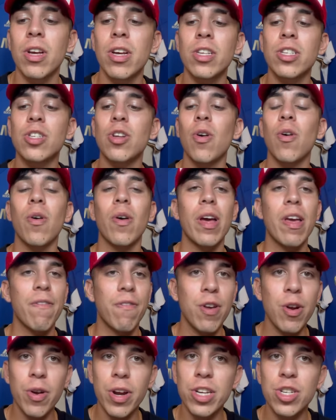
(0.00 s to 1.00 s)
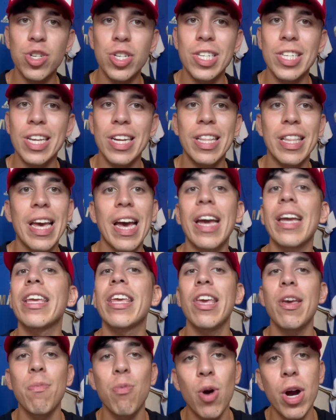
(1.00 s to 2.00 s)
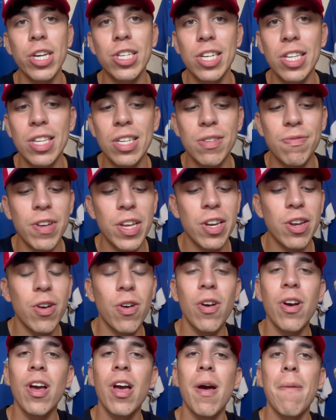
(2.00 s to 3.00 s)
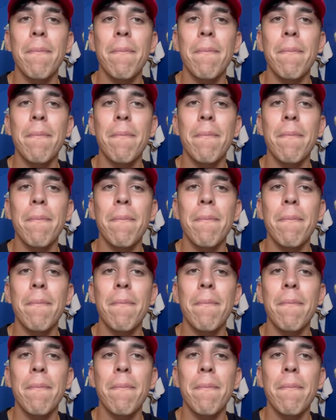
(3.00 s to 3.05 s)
So if you're interested in that, keep watching this video.